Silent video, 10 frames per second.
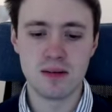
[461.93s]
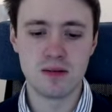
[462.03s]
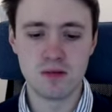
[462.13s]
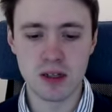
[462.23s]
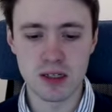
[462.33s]

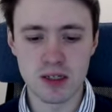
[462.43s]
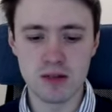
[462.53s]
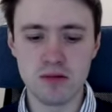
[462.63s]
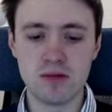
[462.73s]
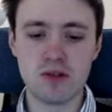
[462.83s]
want to
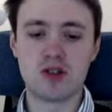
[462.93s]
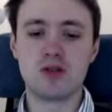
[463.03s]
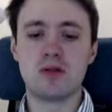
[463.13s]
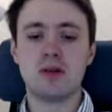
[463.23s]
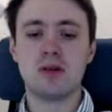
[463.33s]
do
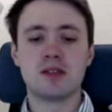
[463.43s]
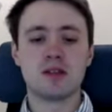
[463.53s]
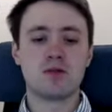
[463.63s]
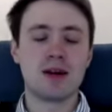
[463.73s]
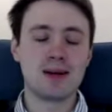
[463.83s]
this
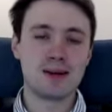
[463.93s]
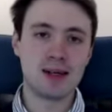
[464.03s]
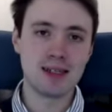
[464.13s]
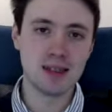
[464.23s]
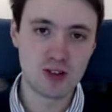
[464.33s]
great
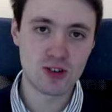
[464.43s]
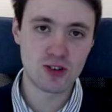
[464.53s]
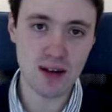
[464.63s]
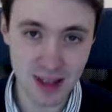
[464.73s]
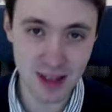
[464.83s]
idea of travel.